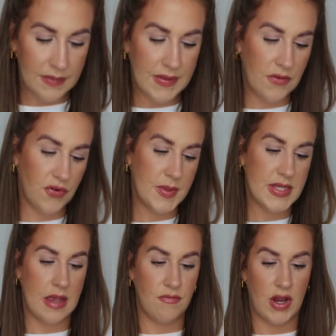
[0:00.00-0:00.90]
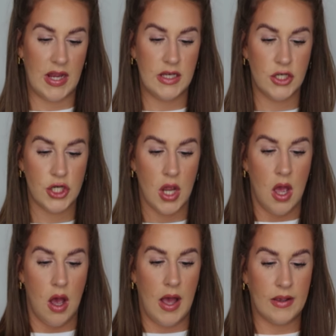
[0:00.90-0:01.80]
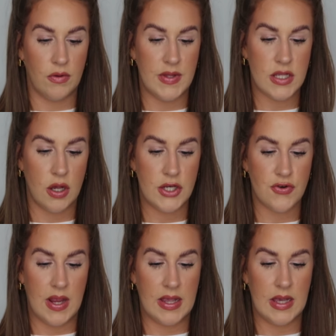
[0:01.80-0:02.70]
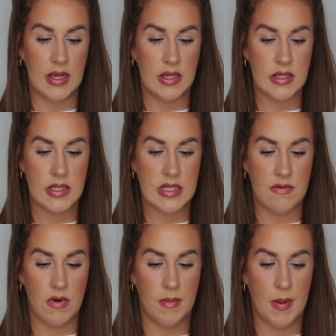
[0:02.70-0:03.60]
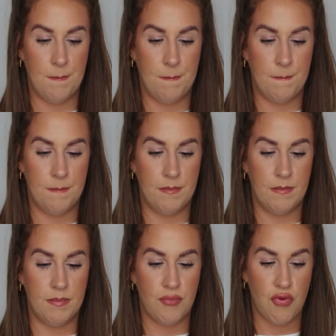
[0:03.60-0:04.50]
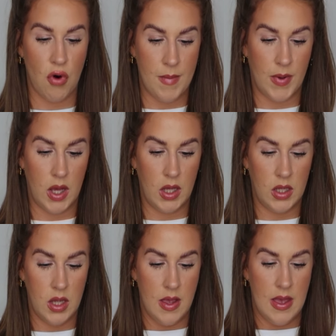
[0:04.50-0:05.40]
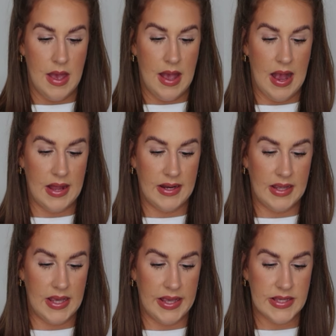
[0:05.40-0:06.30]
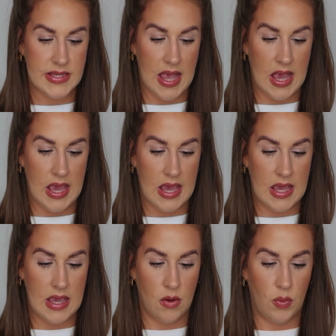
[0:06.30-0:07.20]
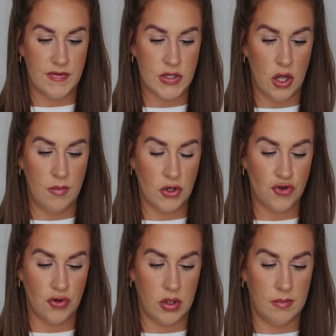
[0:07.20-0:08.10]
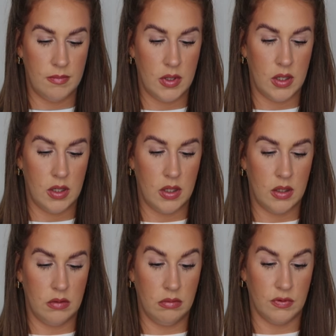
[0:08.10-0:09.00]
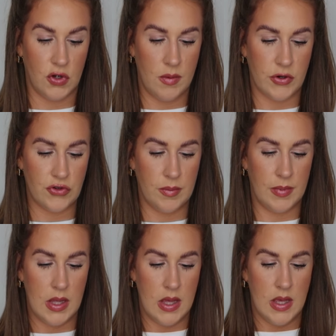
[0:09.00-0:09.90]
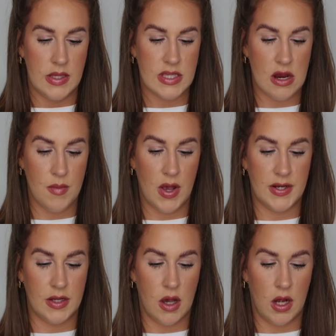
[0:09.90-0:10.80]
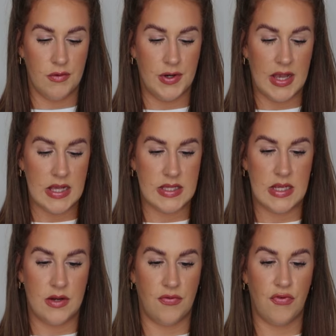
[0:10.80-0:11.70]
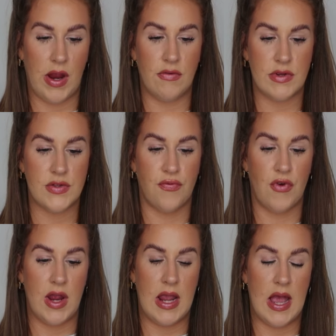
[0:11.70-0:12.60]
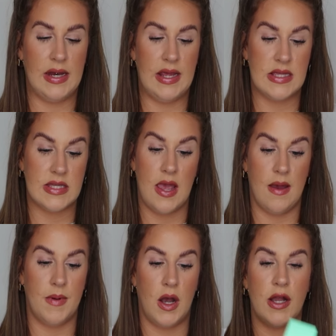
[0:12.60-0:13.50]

Then from the same range, I got this hydrating serum primer, and it is a with snow mushroom, ceramide and hyaluronic acid, fragrance free, and it's, yeah, a